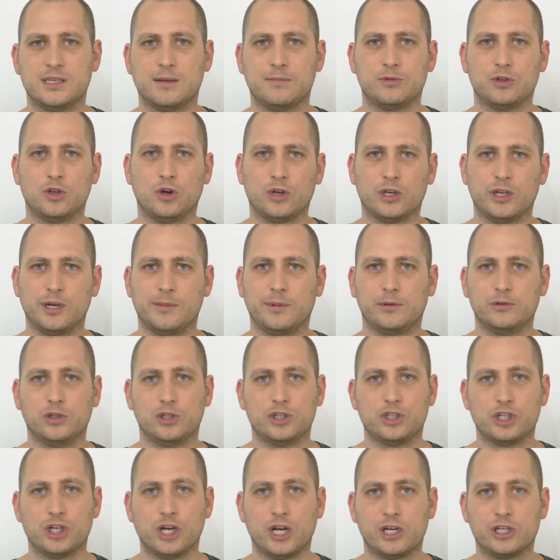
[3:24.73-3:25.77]
I'm talking about
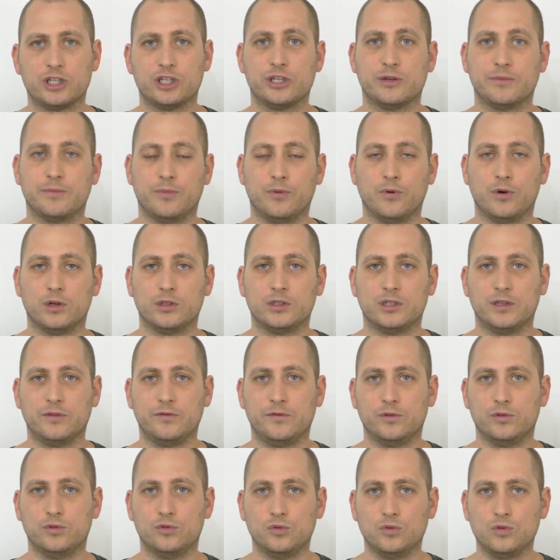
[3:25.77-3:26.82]
the charging port,
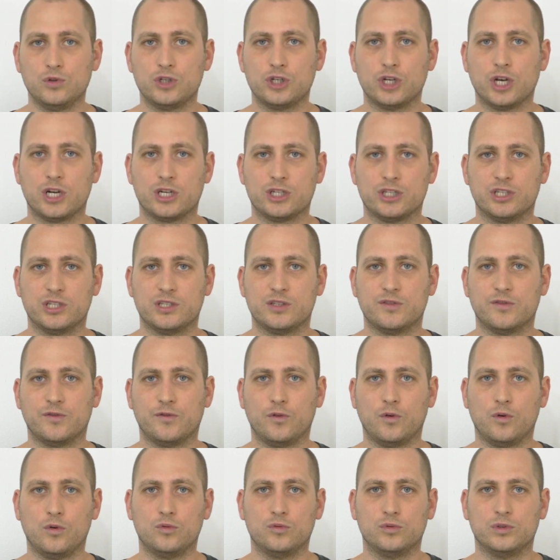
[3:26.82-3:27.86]
if you do charge this
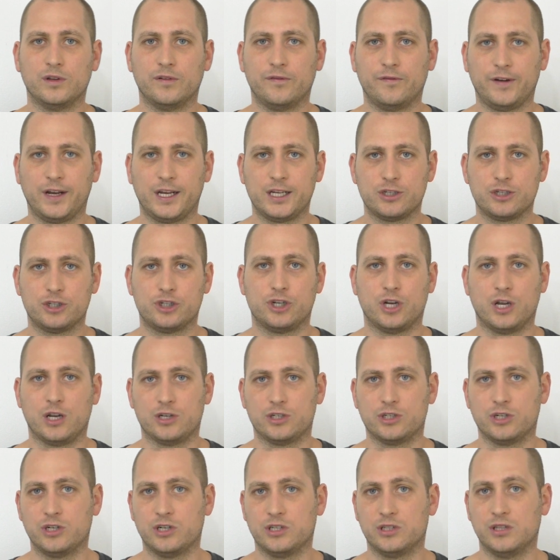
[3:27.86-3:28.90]
phone with a fast charger,